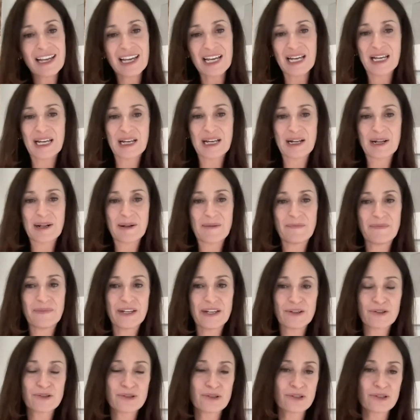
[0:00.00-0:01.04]
Um,
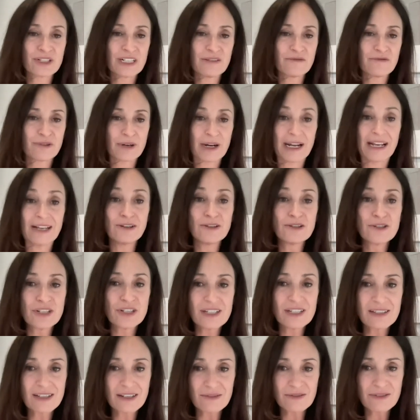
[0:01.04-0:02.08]
they're searching for energy
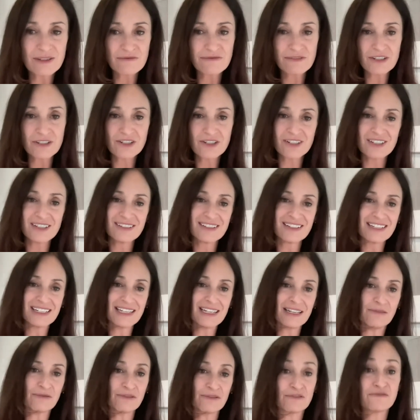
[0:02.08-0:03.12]
self-sufficiency,
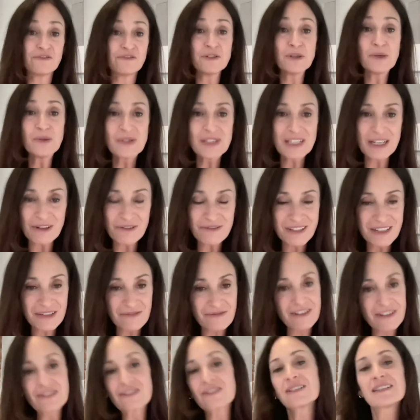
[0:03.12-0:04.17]
even food
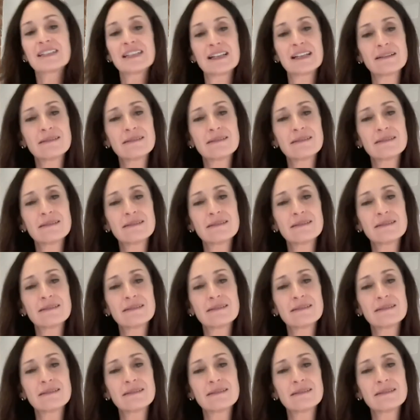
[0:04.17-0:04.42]
self-sufficiency.